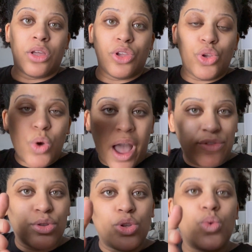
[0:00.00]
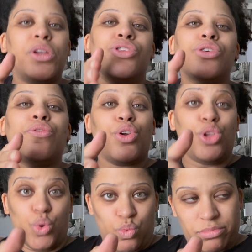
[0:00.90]
You have to do what is good for
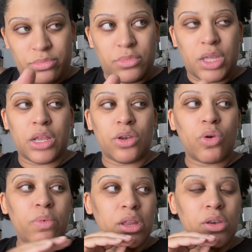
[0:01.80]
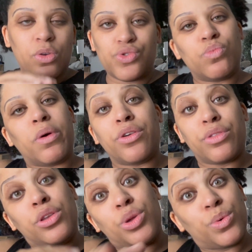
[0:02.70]
you, and nobody knows you better
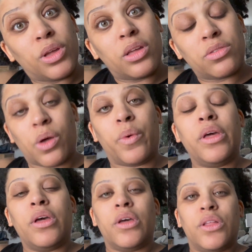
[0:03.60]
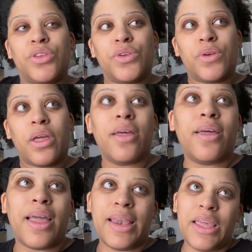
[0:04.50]
than you. So to
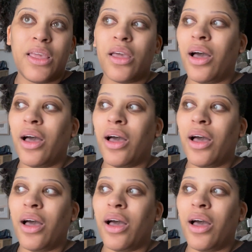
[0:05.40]
any